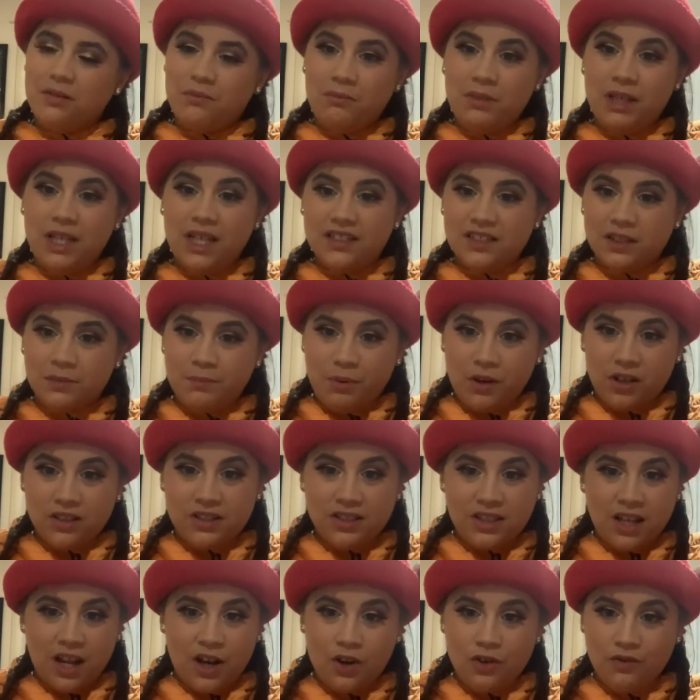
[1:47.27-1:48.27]
me as a
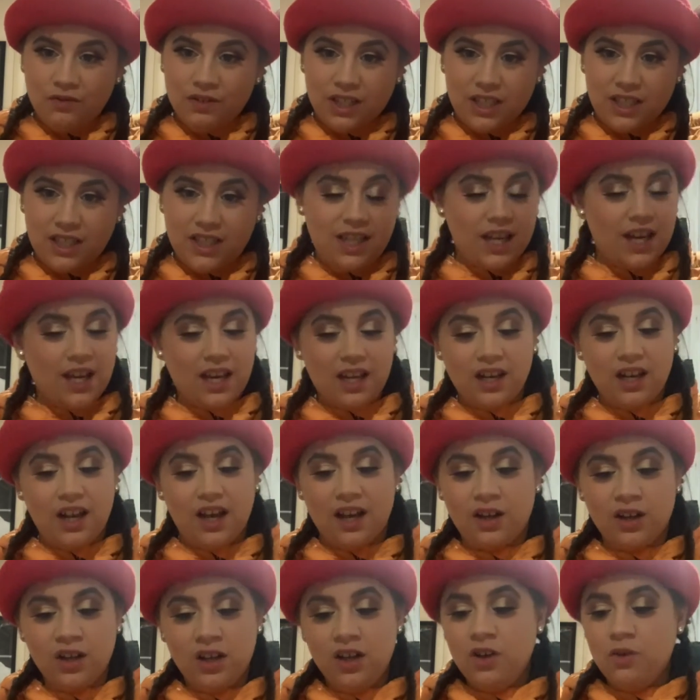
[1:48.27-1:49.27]
person, I don't really care
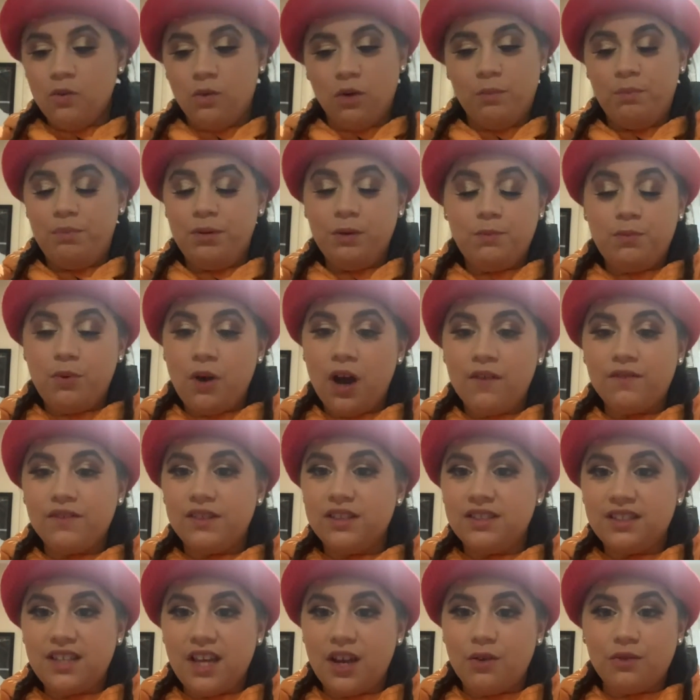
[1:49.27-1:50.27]
like what people have
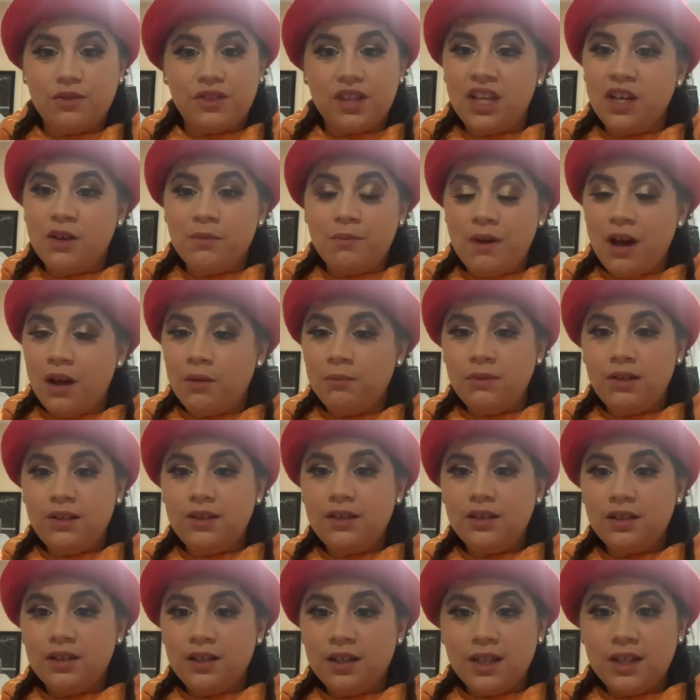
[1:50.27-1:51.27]
to say or think about me.
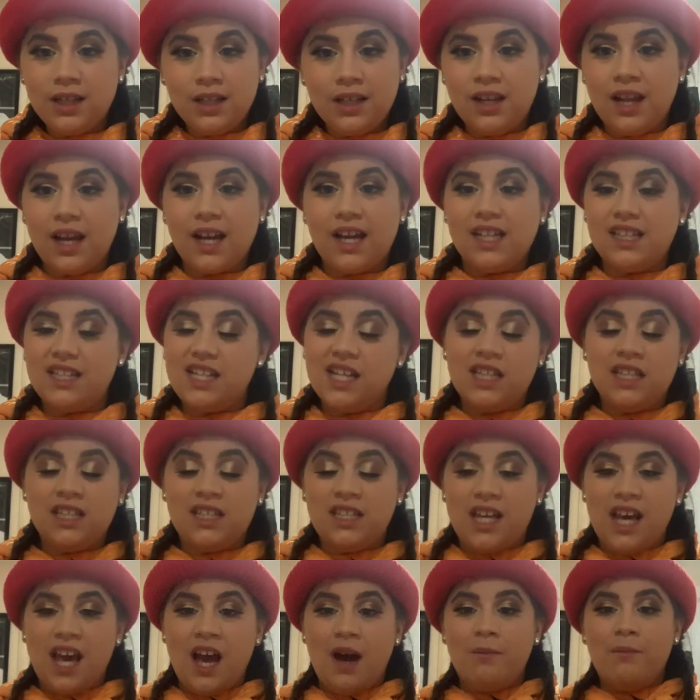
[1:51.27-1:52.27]
Like at the end of the
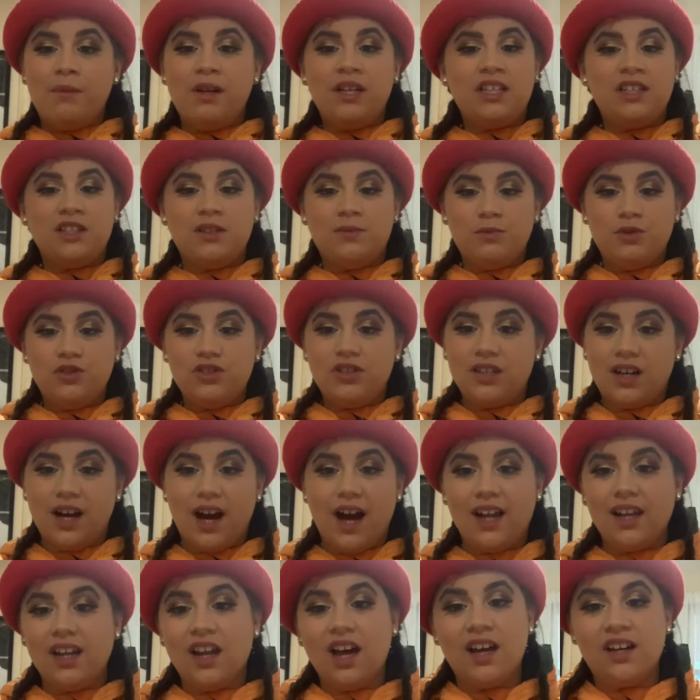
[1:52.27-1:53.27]
day, I'm making the music
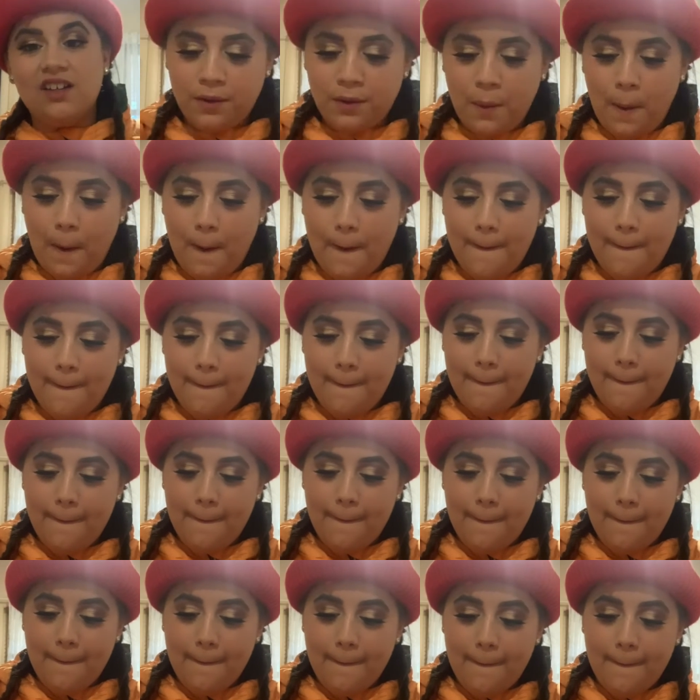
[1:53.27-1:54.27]
I like.
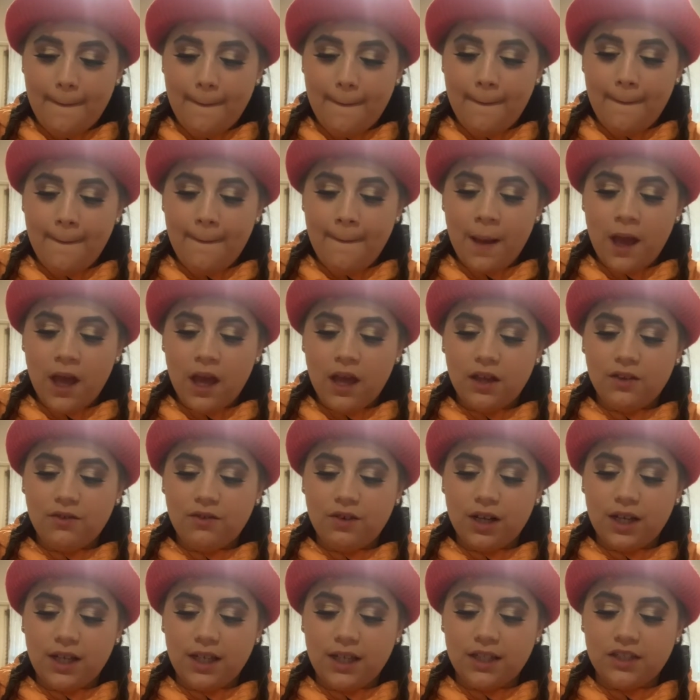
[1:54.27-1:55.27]
It
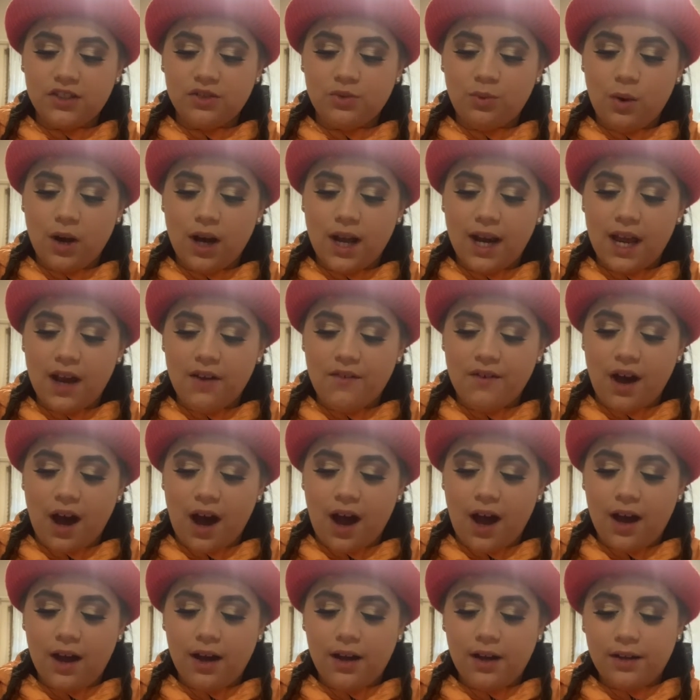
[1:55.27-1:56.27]
really is whatever.